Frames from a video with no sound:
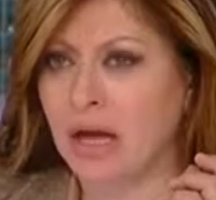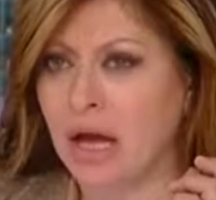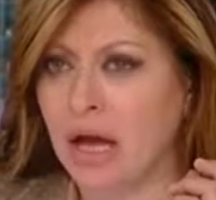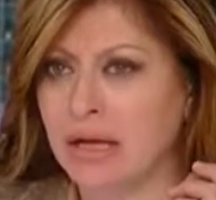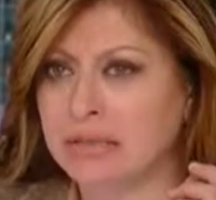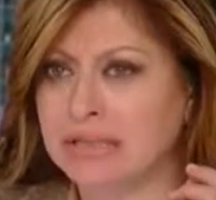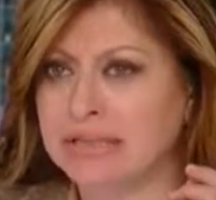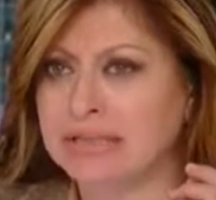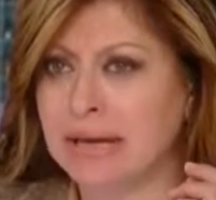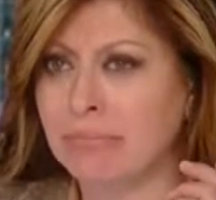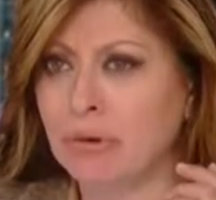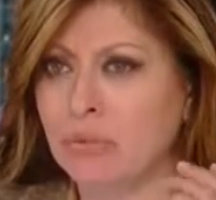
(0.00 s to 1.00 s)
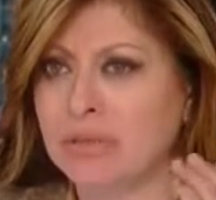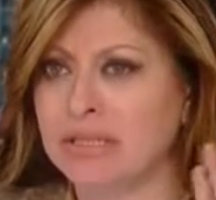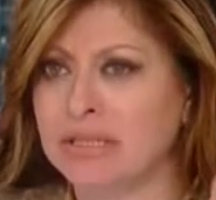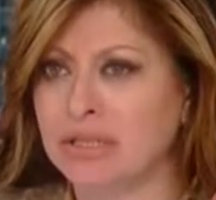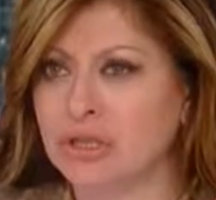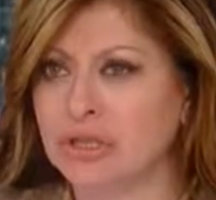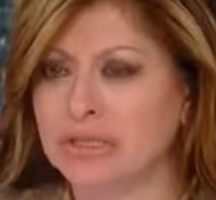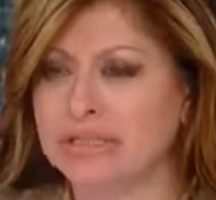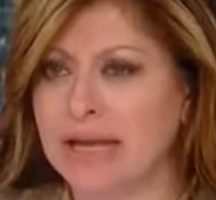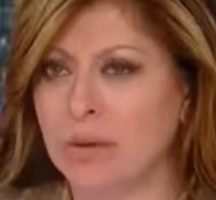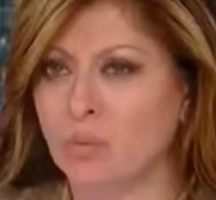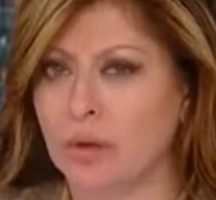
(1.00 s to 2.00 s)
Uh, December was initially
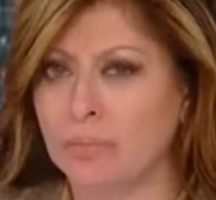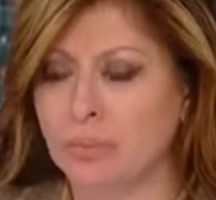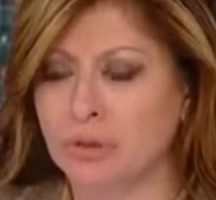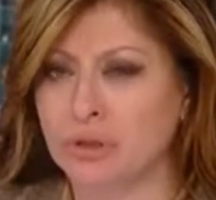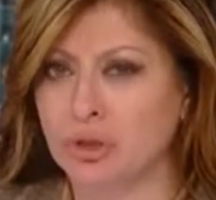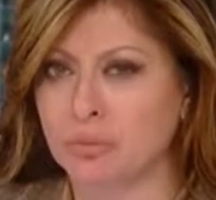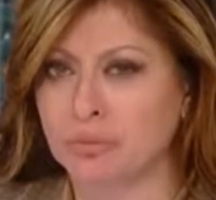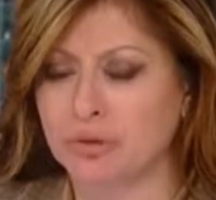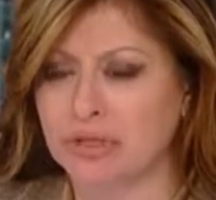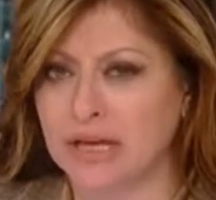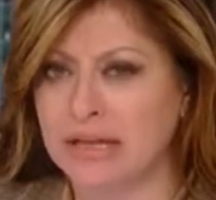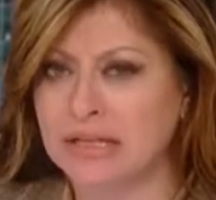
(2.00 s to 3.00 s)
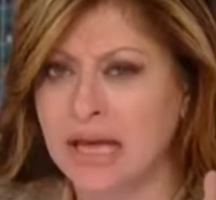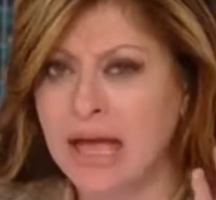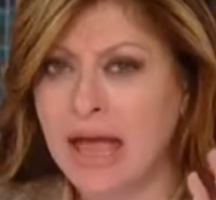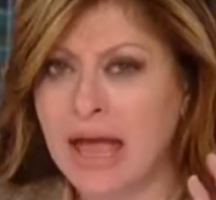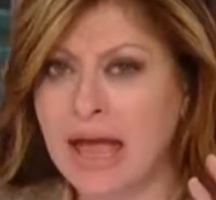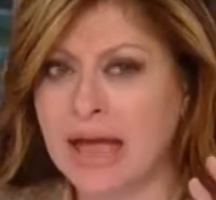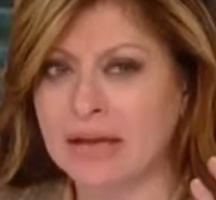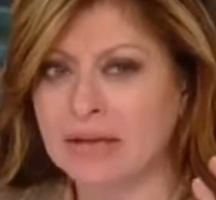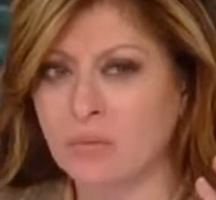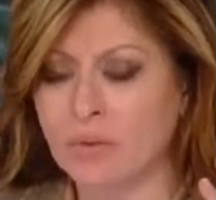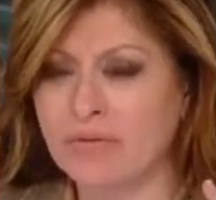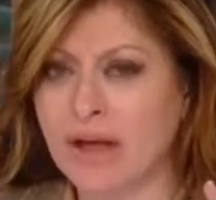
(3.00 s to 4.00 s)
down 1.2%,
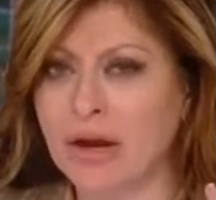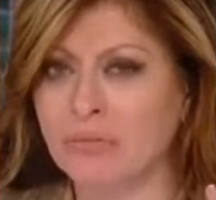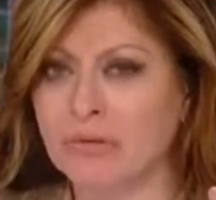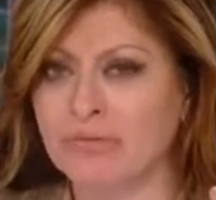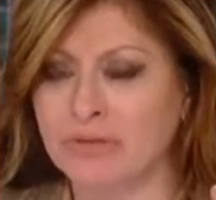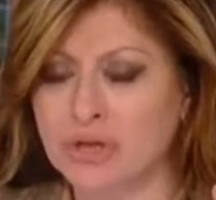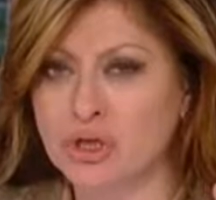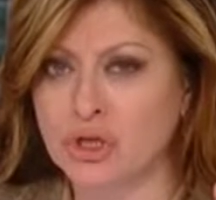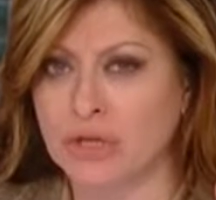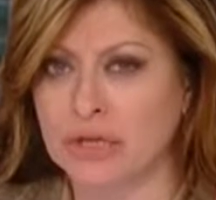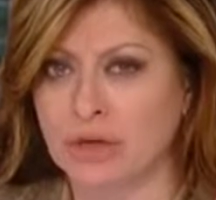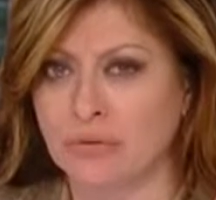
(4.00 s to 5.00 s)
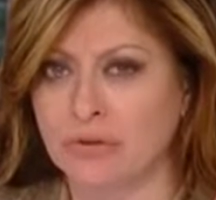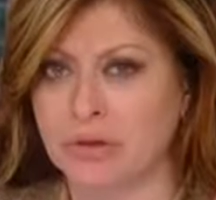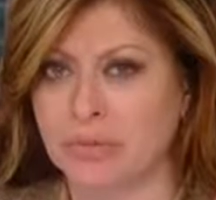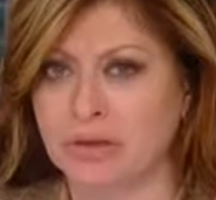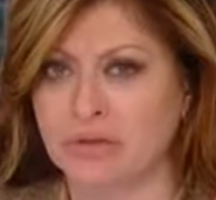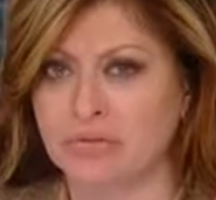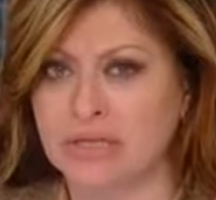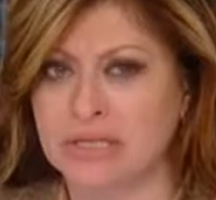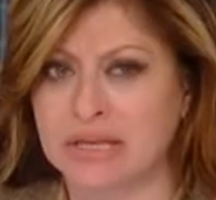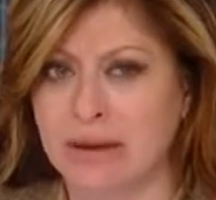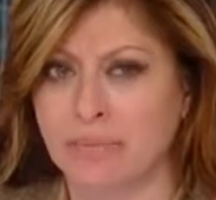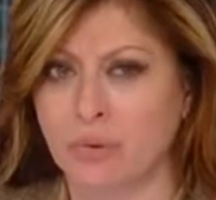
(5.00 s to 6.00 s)
and we've got a revision here for the month of
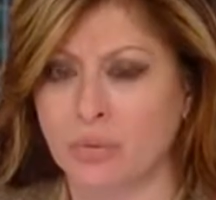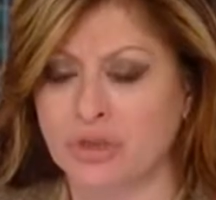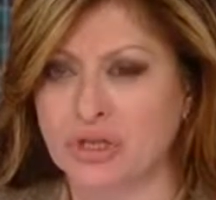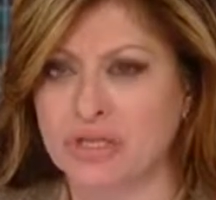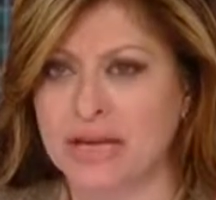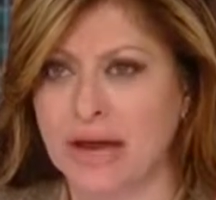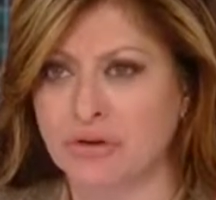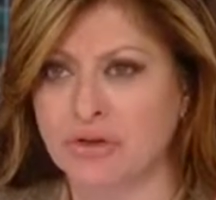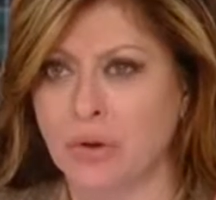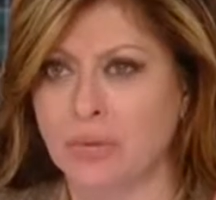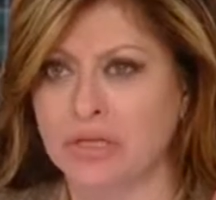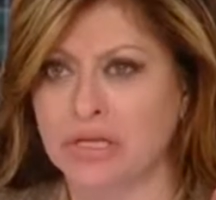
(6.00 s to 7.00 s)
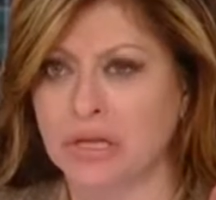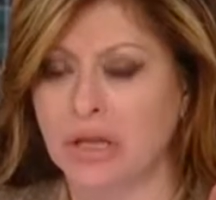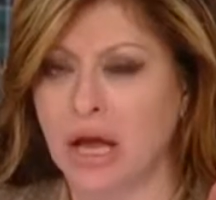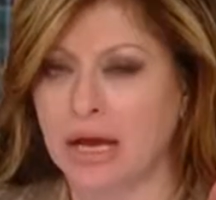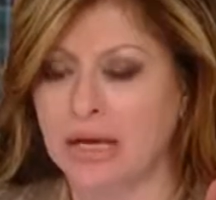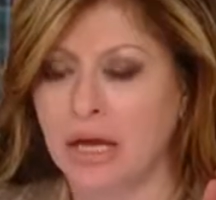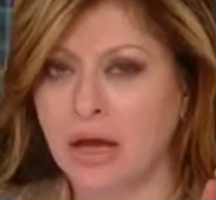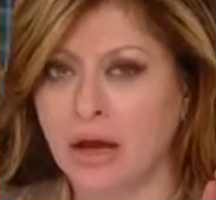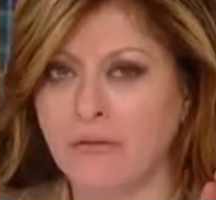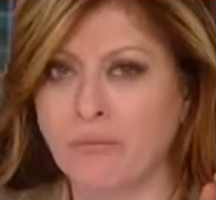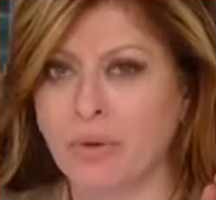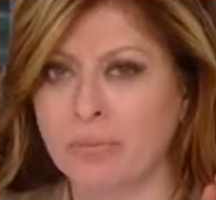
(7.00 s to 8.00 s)
December, which is now showing a decline
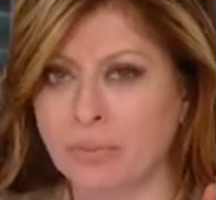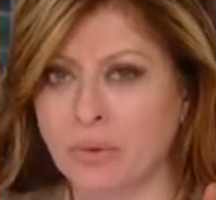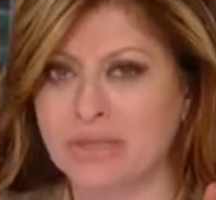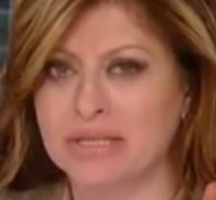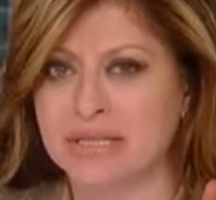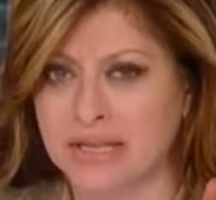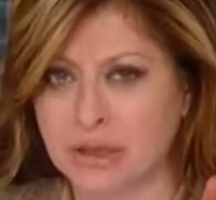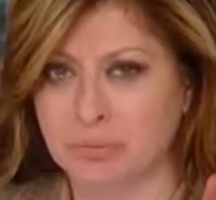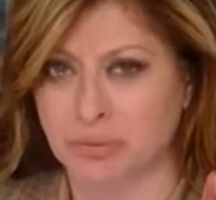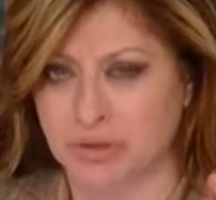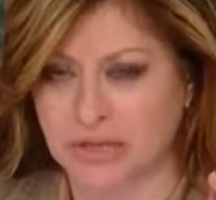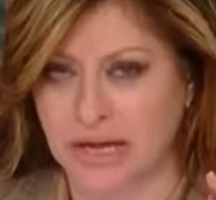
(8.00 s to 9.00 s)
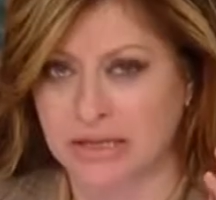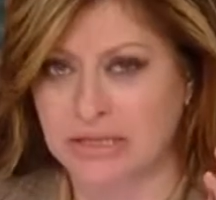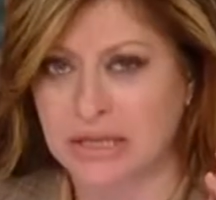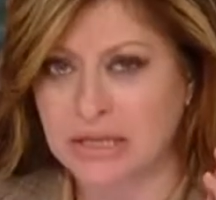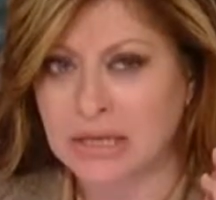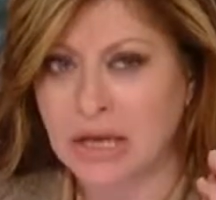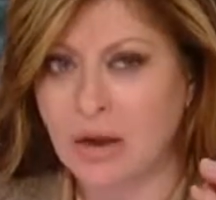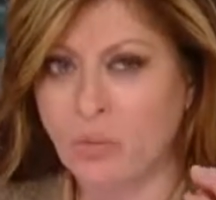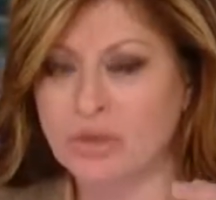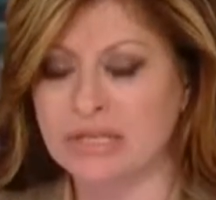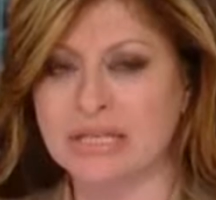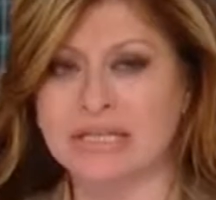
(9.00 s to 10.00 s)
of 1.6%.
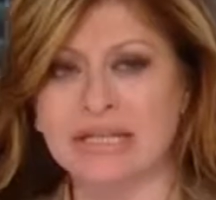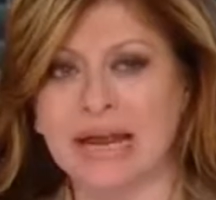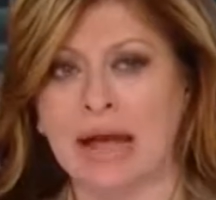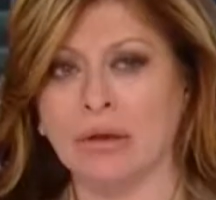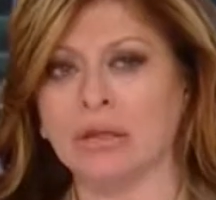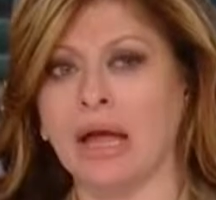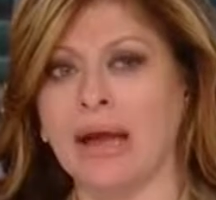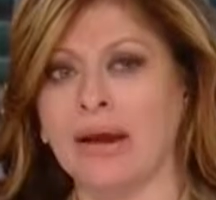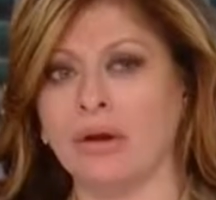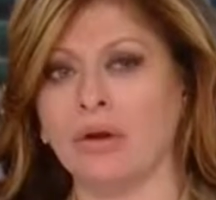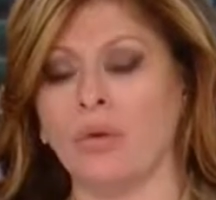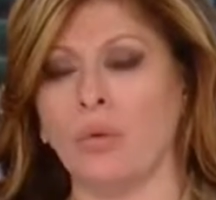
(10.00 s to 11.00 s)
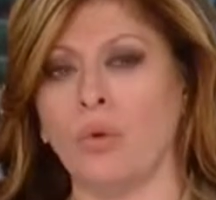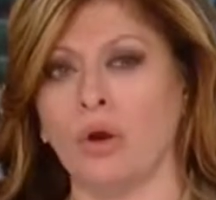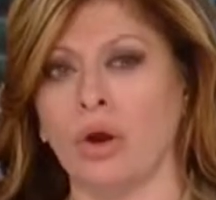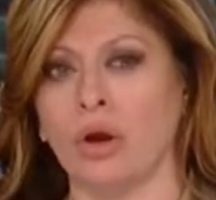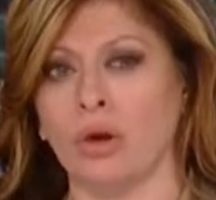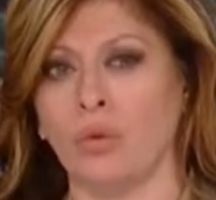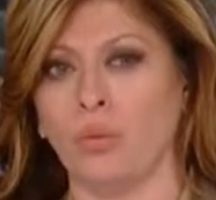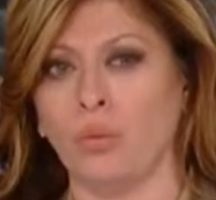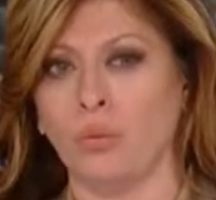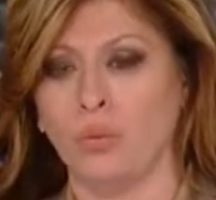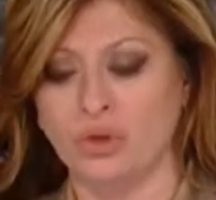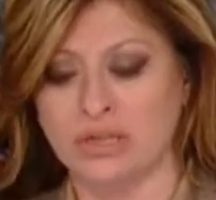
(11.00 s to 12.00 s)
Was this an outlier, or
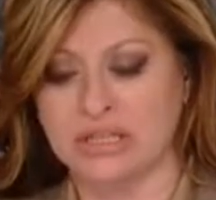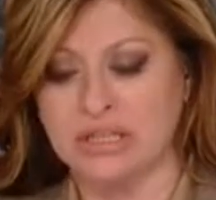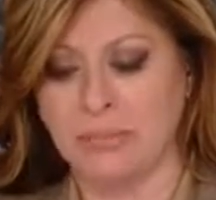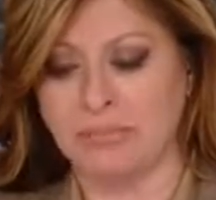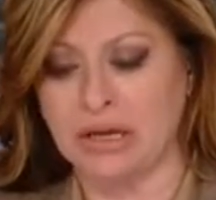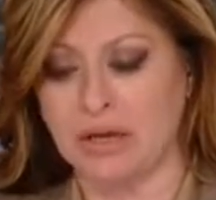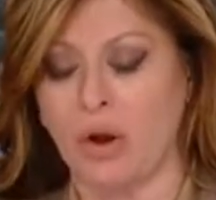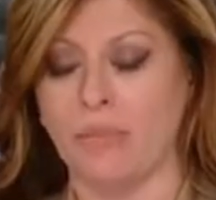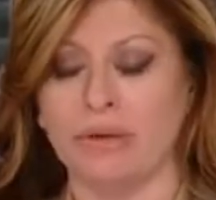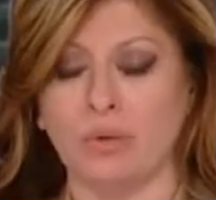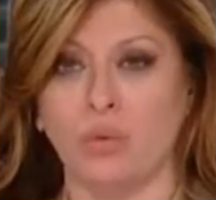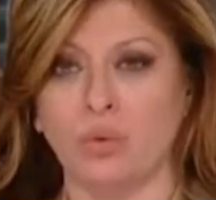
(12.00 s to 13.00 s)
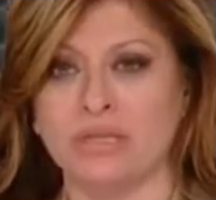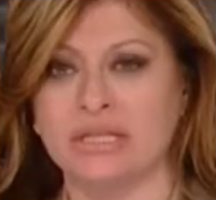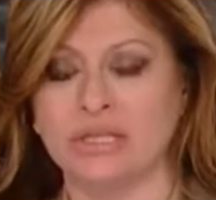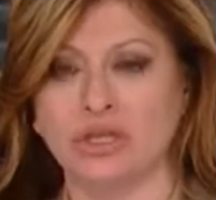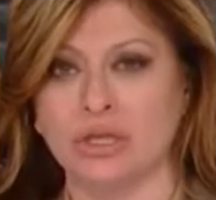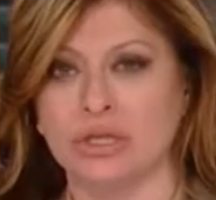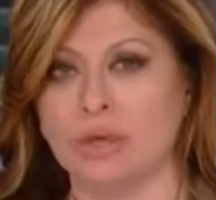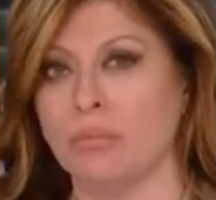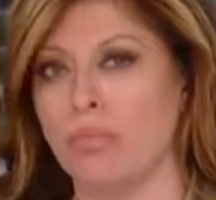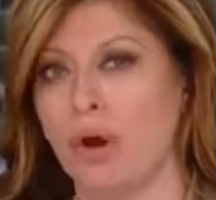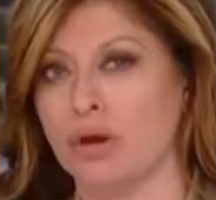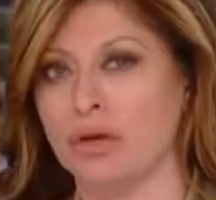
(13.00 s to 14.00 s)
did something, I mean, was this just the
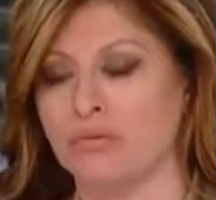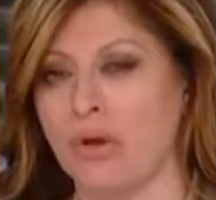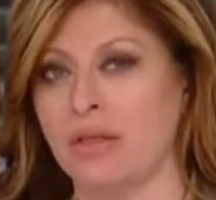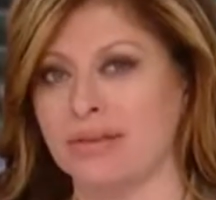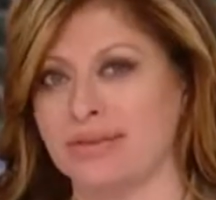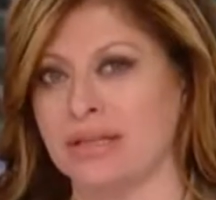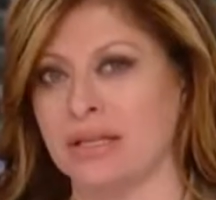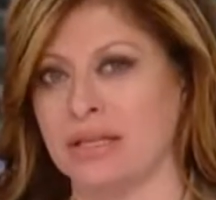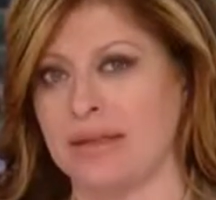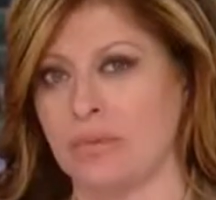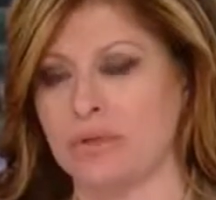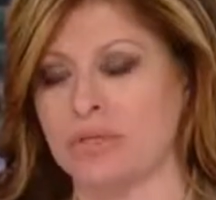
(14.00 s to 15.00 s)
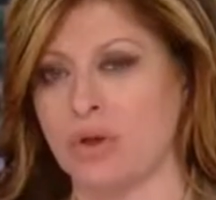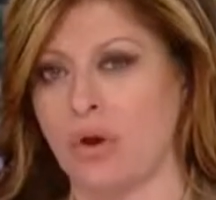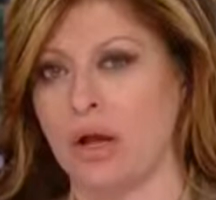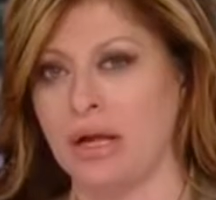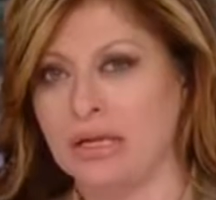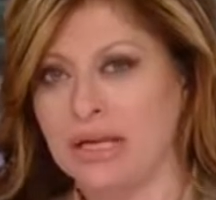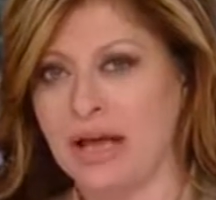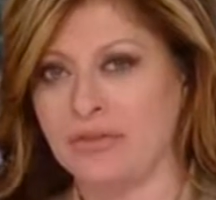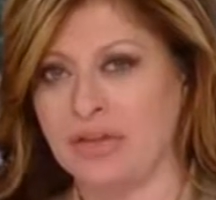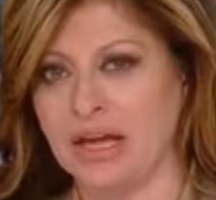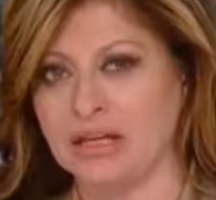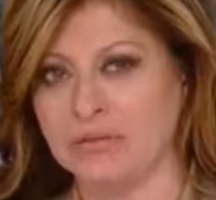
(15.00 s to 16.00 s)
market volatility that we saw
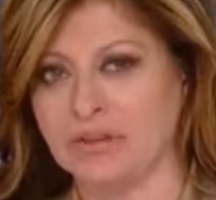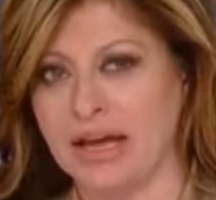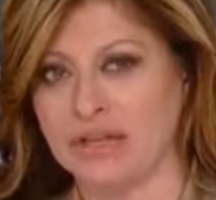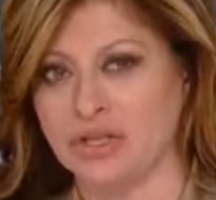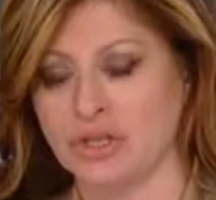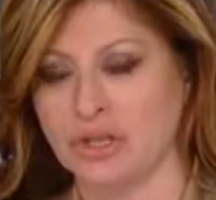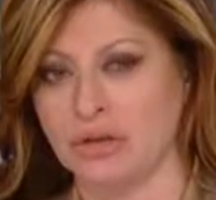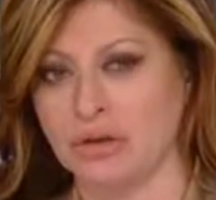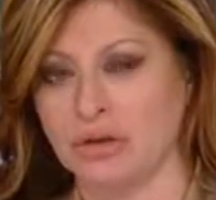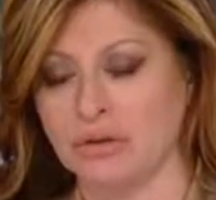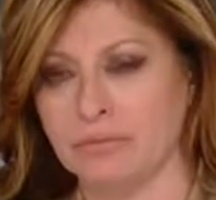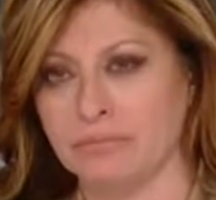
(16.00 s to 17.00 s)
at the end of last year?